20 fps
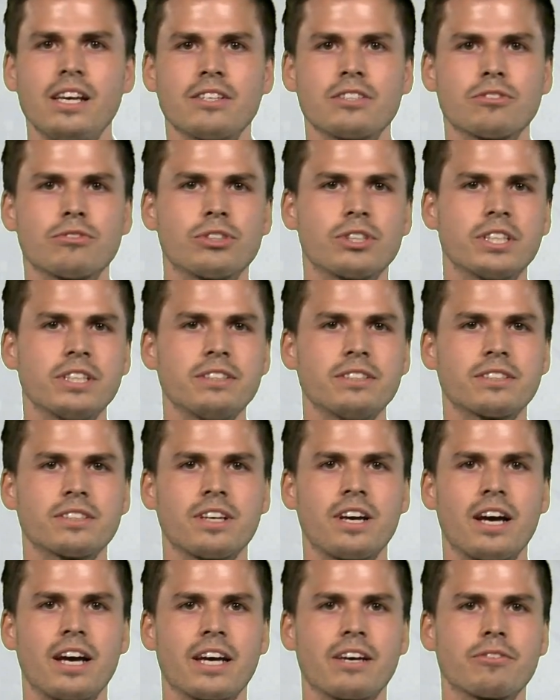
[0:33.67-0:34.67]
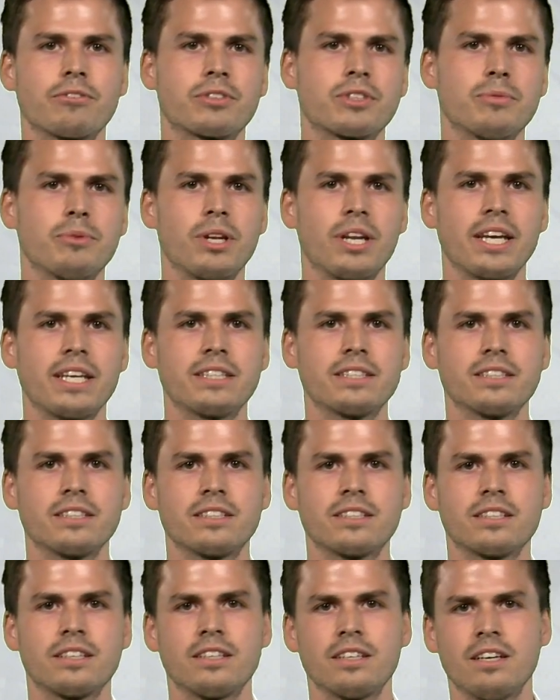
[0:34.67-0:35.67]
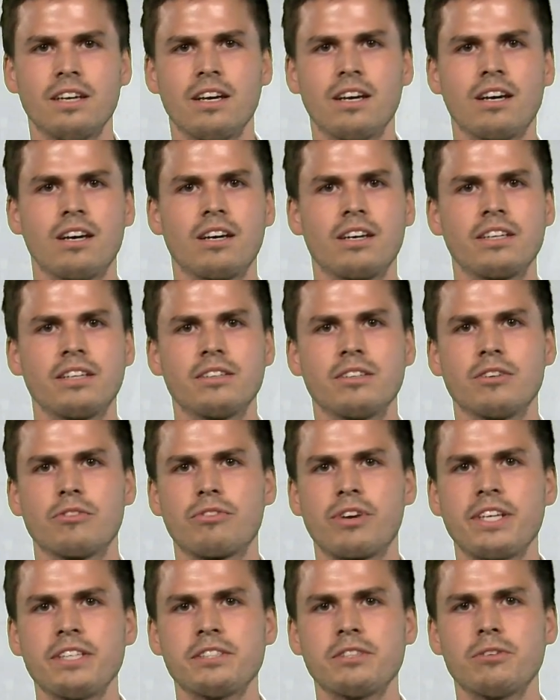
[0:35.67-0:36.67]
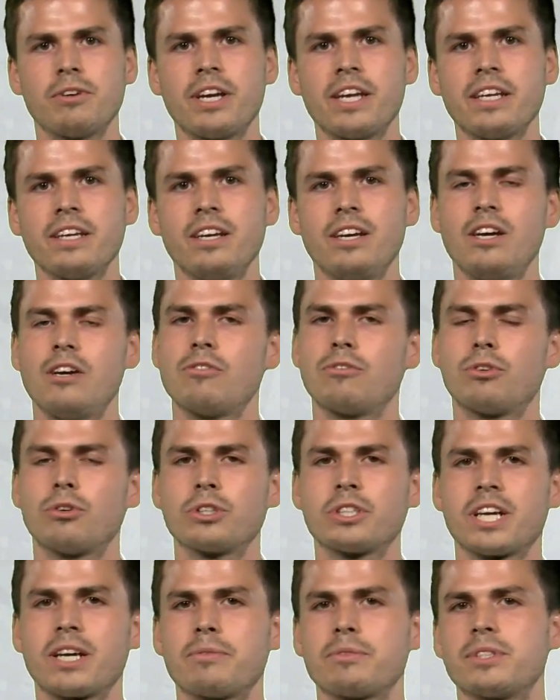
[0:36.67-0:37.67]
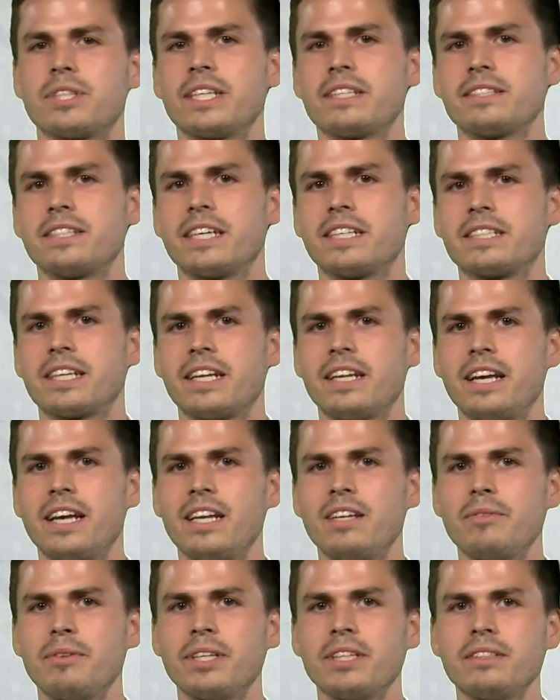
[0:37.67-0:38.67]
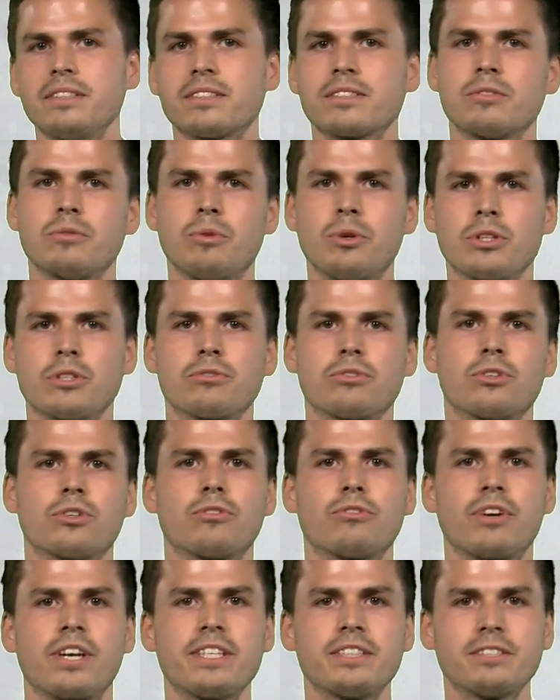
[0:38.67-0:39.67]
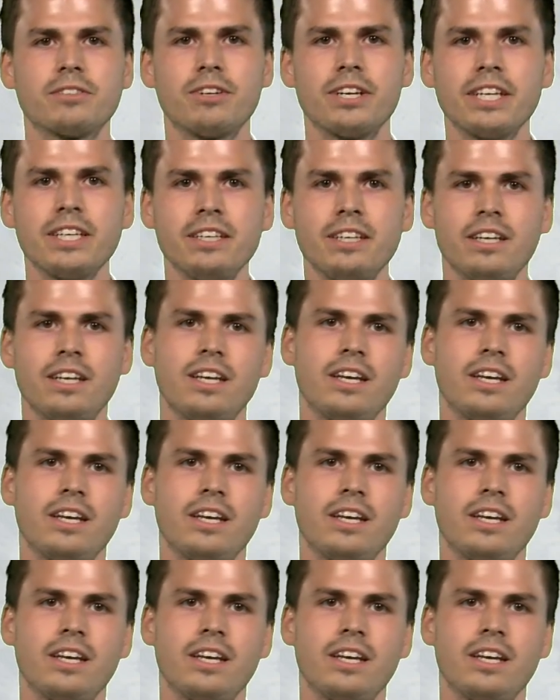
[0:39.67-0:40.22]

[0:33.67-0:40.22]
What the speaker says: So for this, I have simulated a phased array 4 times 60 antenna elements, once for a phased array.